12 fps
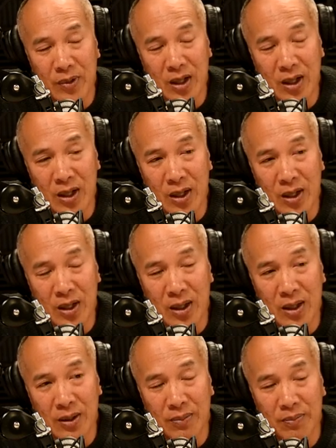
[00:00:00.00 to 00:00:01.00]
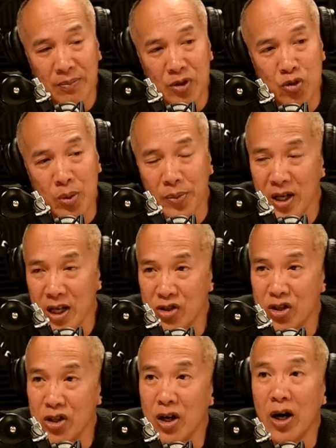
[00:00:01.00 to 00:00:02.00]
uh, swim
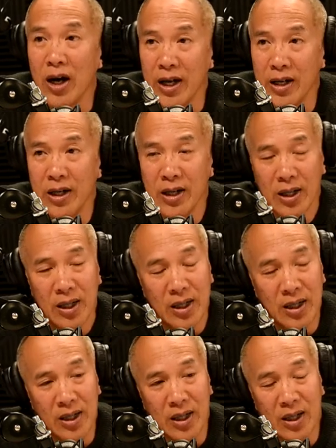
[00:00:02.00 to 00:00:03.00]
against the tide. Mm.